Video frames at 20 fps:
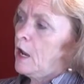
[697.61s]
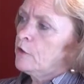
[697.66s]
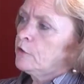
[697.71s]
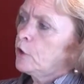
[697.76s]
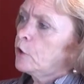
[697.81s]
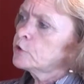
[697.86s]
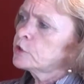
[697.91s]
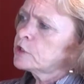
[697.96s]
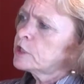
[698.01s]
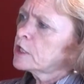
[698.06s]

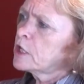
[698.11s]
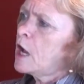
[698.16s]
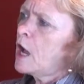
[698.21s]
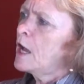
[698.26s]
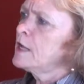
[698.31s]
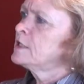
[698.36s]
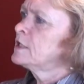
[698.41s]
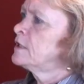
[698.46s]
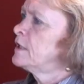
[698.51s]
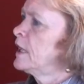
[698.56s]
Those are the
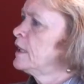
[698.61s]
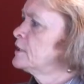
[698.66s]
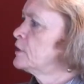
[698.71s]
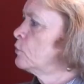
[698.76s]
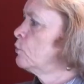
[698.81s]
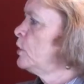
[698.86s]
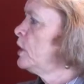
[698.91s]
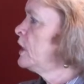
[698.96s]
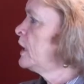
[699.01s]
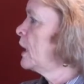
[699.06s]
kinds of things that
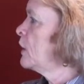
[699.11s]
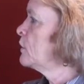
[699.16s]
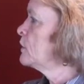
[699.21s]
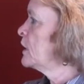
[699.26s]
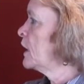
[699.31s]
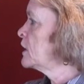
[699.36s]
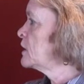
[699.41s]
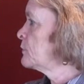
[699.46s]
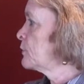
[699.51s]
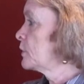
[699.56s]
we care
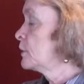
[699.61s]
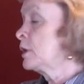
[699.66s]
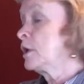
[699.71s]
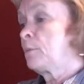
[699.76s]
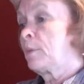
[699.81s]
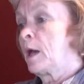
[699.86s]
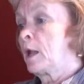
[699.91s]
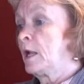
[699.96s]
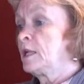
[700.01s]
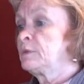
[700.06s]
desperately
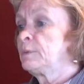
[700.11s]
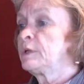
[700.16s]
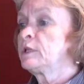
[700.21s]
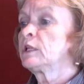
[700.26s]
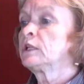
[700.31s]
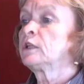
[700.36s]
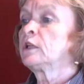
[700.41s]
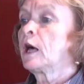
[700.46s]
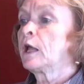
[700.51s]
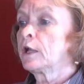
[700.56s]
about. I spend a
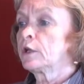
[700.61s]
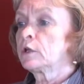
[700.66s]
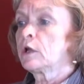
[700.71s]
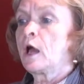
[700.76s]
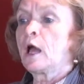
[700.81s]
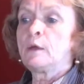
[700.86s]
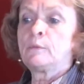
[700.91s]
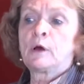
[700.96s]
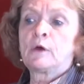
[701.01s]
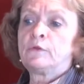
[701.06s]
lot of
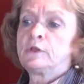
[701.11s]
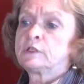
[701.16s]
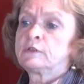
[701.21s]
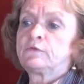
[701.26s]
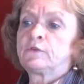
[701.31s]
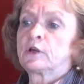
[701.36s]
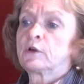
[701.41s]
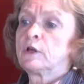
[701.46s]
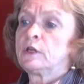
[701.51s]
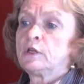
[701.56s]
time on this
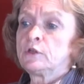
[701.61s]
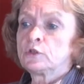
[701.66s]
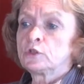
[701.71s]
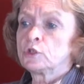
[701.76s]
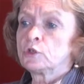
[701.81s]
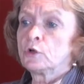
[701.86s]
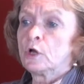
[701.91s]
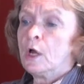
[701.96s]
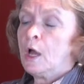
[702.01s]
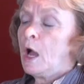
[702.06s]
very
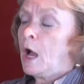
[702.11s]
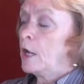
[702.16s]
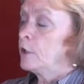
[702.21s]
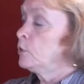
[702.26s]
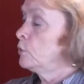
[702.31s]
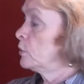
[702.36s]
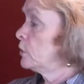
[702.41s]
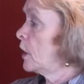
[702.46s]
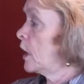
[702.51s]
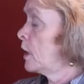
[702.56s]
issue. I
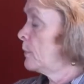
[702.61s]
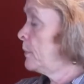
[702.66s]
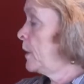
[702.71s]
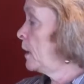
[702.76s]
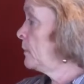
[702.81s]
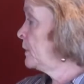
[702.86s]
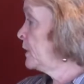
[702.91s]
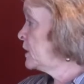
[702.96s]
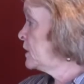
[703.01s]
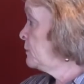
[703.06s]
do a lot of
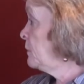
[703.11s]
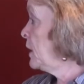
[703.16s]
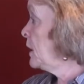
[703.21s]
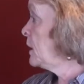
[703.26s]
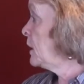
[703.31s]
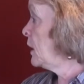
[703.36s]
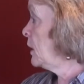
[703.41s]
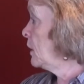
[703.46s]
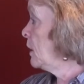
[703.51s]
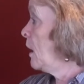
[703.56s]
public
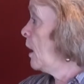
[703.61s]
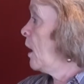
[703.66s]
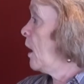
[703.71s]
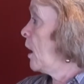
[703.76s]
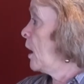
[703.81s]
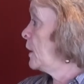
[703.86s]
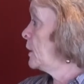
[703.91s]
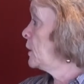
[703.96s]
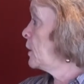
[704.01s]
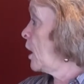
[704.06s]
speaking
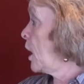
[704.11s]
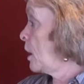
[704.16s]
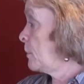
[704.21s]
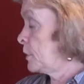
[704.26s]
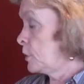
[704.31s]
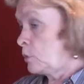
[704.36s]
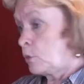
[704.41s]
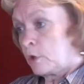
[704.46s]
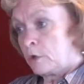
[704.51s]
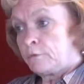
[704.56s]
on Common
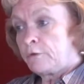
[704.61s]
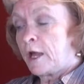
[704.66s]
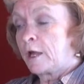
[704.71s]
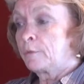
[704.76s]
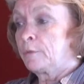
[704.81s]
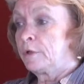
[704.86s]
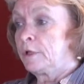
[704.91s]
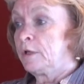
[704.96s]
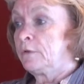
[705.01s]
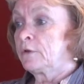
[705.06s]
Core. In
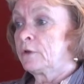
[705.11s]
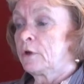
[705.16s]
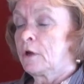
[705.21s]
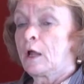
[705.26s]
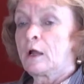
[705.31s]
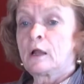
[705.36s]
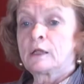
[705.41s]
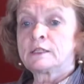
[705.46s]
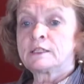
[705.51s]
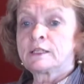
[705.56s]
fact, believe it or
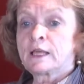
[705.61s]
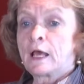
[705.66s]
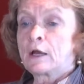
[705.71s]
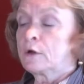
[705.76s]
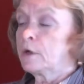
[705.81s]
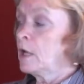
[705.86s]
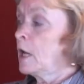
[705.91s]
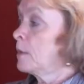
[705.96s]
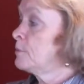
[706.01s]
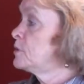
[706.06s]
not, on
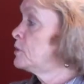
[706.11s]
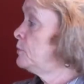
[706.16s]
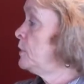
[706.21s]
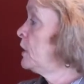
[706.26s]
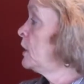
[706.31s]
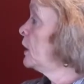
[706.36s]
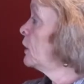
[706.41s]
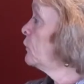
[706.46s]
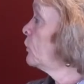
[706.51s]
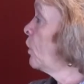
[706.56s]
Saturday I'm
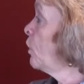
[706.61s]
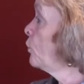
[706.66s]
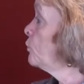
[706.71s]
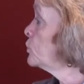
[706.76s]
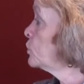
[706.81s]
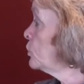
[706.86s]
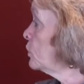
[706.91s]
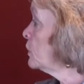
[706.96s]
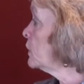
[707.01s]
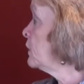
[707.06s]
speaking at the
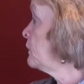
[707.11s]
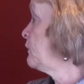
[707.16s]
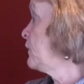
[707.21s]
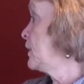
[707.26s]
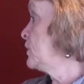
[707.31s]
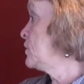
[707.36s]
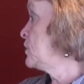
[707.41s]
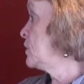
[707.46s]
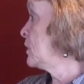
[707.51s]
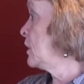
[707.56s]
homeschool
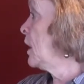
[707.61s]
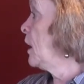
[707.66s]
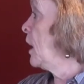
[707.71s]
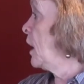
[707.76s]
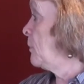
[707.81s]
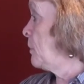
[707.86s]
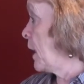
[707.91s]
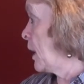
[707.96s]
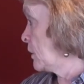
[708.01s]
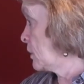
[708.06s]
convention
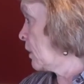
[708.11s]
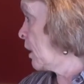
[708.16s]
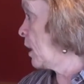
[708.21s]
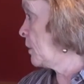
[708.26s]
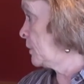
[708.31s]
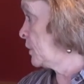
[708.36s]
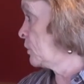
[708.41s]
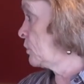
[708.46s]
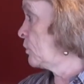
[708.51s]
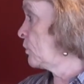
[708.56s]
about
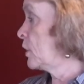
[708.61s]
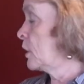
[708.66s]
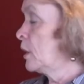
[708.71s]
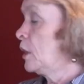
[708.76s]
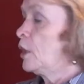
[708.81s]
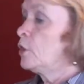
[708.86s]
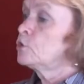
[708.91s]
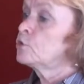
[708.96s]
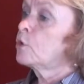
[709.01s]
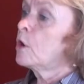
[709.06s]
Common Core,
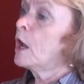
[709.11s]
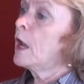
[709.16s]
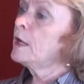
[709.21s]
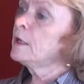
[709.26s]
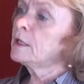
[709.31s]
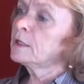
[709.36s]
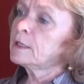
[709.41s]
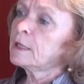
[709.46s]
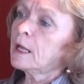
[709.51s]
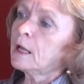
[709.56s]
trying
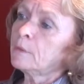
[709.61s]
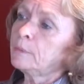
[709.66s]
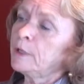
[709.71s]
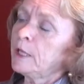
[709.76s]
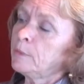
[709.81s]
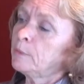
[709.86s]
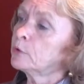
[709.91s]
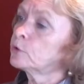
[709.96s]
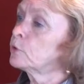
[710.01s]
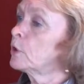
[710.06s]
to tell
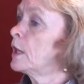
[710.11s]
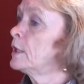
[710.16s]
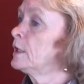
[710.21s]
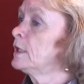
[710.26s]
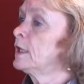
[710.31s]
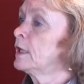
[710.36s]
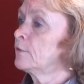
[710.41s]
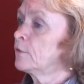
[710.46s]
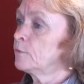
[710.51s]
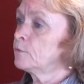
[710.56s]
people, trying to
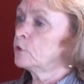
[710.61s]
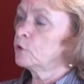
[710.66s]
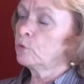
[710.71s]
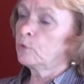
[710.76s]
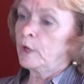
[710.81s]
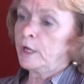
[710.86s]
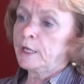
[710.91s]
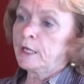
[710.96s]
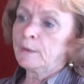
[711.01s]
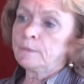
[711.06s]
get them to
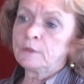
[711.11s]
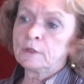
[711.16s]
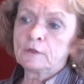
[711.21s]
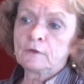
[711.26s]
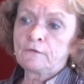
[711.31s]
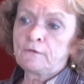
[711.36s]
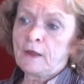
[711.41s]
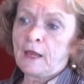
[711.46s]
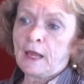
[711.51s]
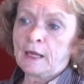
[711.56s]
wake up to the
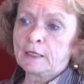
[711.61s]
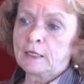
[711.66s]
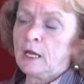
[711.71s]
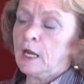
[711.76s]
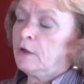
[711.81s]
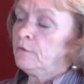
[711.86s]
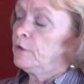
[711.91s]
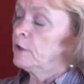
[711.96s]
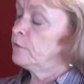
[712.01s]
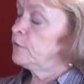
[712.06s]
fact
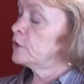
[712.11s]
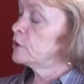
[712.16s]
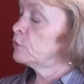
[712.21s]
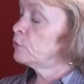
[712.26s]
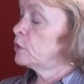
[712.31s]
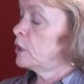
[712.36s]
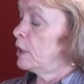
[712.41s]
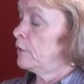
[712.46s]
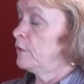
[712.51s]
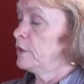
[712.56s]
that this,
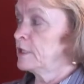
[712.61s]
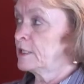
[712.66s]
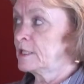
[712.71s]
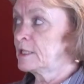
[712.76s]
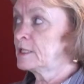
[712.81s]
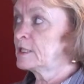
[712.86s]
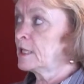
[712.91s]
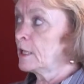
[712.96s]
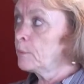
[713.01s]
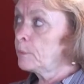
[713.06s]
this
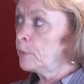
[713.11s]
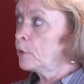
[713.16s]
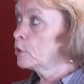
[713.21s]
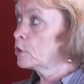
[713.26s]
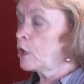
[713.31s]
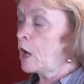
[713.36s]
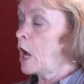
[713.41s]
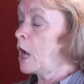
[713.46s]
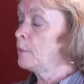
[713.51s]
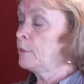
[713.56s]
simple
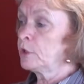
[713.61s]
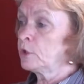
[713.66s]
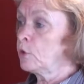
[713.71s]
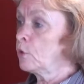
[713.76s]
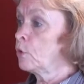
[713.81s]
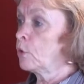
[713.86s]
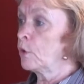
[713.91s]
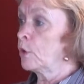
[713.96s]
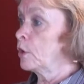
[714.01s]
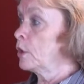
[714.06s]
Common
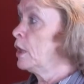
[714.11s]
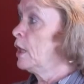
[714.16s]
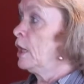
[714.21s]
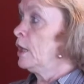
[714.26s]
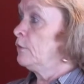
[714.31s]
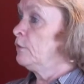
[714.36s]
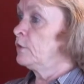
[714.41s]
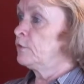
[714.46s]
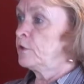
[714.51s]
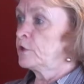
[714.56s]
Core
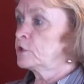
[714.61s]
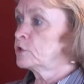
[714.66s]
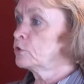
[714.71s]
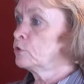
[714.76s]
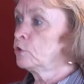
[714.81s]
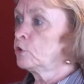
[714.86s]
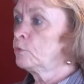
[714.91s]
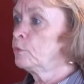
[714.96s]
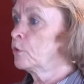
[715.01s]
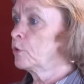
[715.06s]
that the
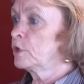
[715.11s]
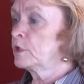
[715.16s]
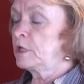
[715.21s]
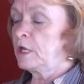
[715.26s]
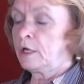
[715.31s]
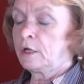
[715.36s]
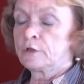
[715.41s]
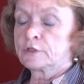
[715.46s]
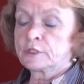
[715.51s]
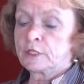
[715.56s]
school board
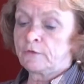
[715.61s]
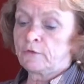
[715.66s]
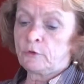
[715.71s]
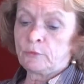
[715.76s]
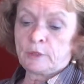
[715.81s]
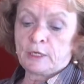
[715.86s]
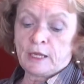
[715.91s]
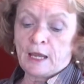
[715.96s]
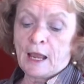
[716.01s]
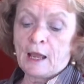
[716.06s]
tells
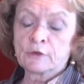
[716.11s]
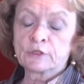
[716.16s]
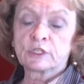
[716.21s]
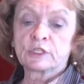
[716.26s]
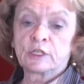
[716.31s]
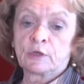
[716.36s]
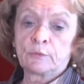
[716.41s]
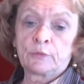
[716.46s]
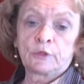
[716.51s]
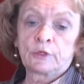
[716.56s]
everybody how
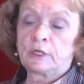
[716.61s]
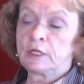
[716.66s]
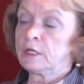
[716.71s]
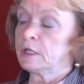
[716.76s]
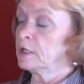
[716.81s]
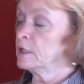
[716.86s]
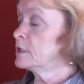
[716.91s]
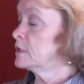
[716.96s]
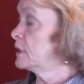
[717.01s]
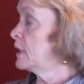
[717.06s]
simple it
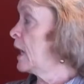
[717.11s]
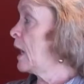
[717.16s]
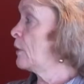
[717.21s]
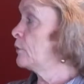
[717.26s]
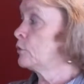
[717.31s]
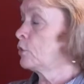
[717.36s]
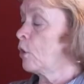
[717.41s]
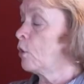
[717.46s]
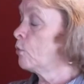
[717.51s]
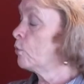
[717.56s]
is and how
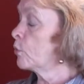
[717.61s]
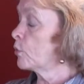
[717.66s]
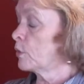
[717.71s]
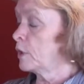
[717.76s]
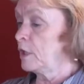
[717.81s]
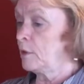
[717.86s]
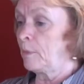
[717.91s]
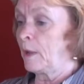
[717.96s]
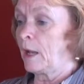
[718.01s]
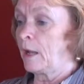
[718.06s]
don't
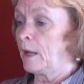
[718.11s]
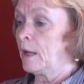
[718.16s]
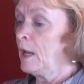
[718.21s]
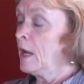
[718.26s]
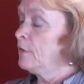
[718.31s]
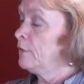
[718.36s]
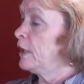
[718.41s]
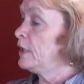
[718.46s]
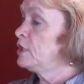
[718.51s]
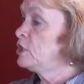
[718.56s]
worry about it.
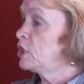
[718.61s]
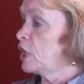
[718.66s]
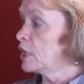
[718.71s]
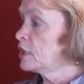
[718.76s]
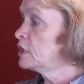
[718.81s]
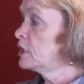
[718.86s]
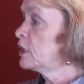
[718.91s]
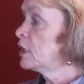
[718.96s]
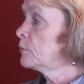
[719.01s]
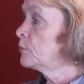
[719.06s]
They
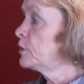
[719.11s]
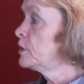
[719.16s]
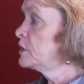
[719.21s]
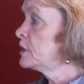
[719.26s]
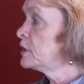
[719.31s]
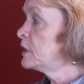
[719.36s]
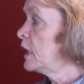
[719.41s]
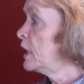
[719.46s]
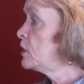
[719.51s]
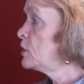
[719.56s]
just did a
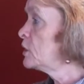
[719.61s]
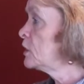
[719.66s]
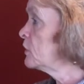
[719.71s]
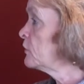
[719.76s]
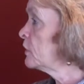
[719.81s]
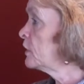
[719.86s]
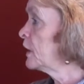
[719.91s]
presentation to the